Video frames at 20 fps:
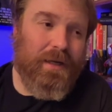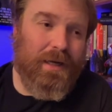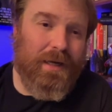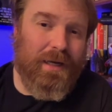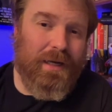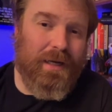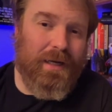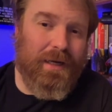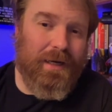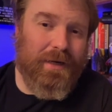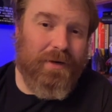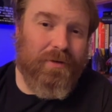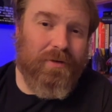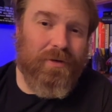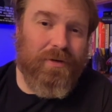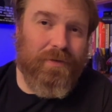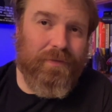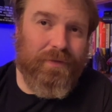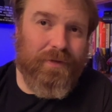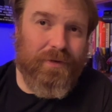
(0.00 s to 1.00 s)
Uh, I don't
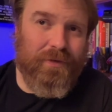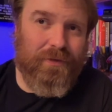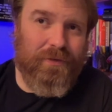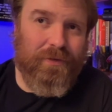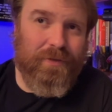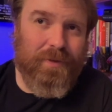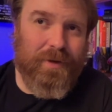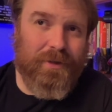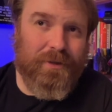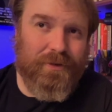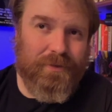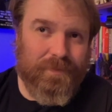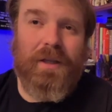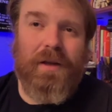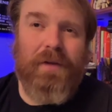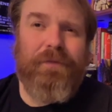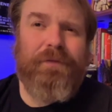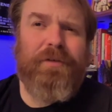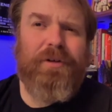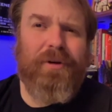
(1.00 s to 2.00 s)
know if there's so much
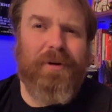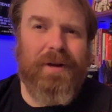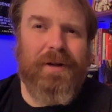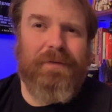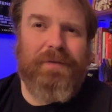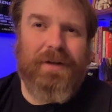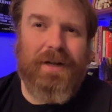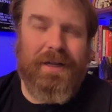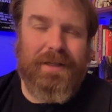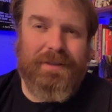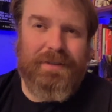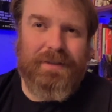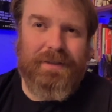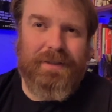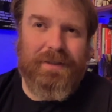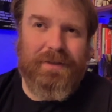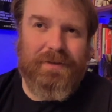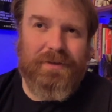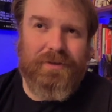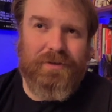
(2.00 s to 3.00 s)
a fury of gods in
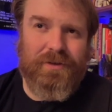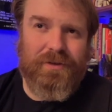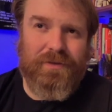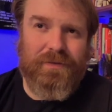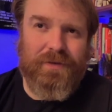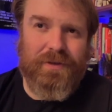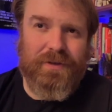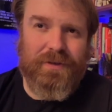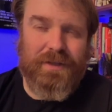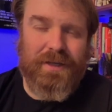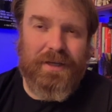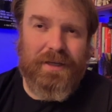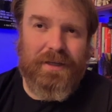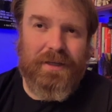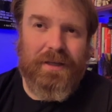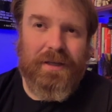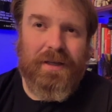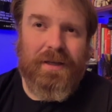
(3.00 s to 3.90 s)
this. It just feels like